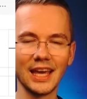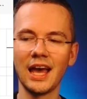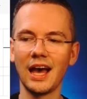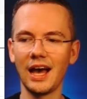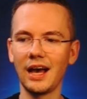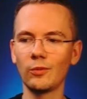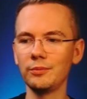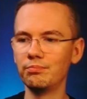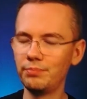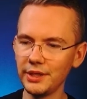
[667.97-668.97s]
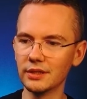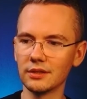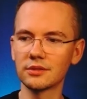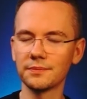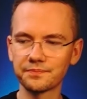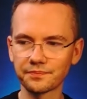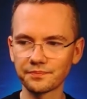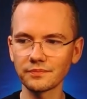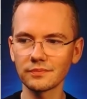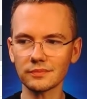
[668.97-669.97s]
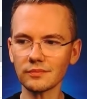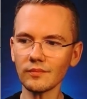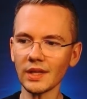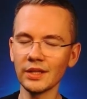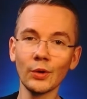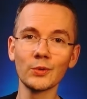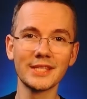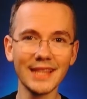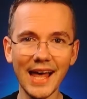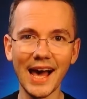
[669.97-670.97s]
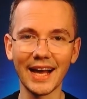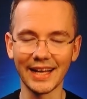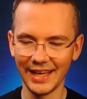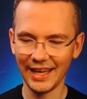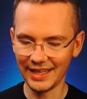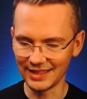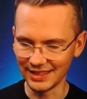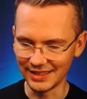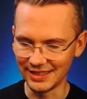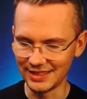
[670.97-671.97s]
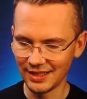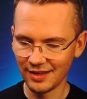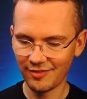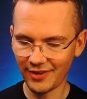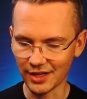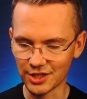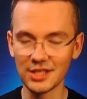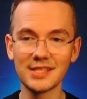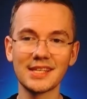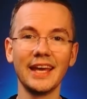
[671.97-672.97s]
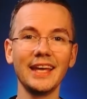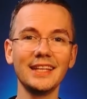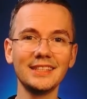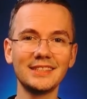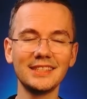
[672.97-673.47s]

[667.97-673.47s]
how we build those lag and lead functions, and this is